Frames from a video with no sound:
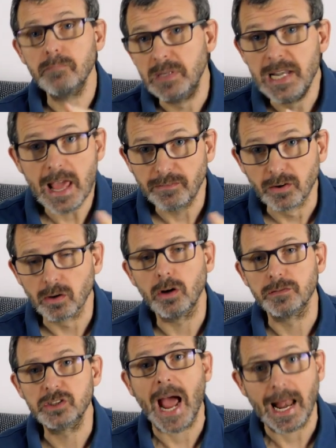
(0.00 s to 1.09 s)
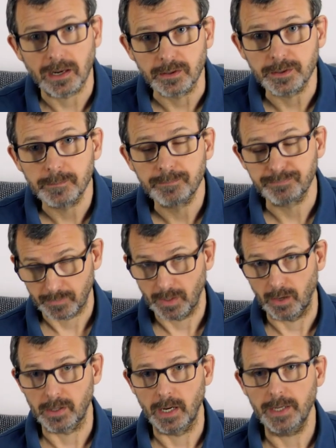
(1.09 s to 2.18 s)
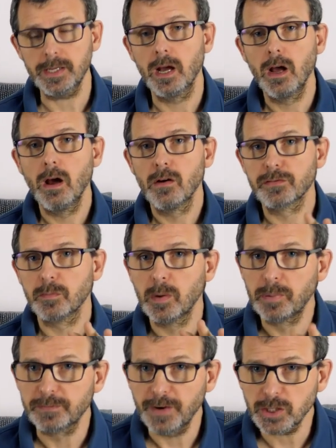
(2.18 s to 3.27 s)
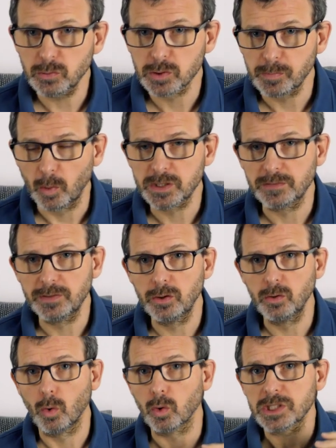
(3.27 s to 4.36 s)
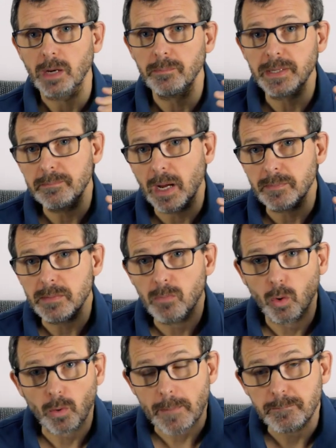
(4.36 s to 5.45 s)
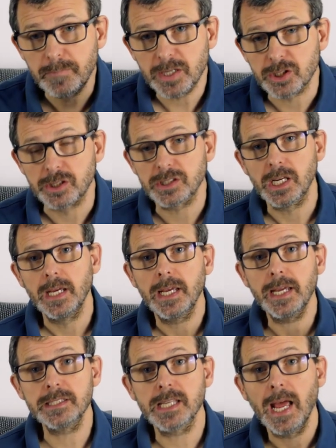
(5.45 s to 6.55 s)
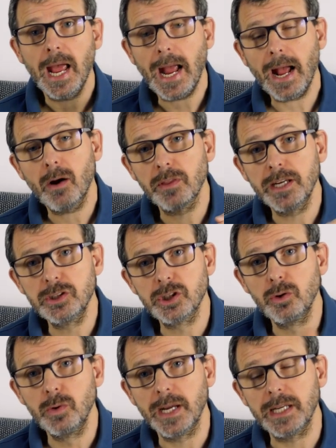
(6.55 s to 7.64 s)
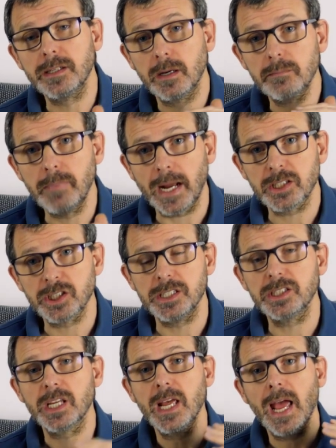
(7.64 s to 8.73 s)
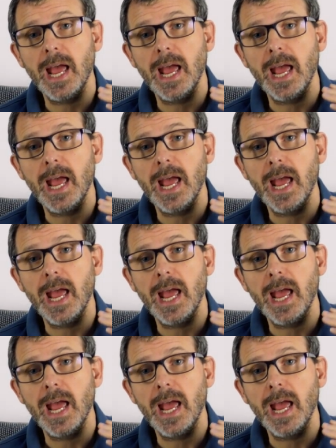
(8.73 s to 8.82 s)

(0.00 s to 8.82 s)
level of talent. Okay? From a professional's point of view, or somebody maybe more ambitious, it's how they do in matches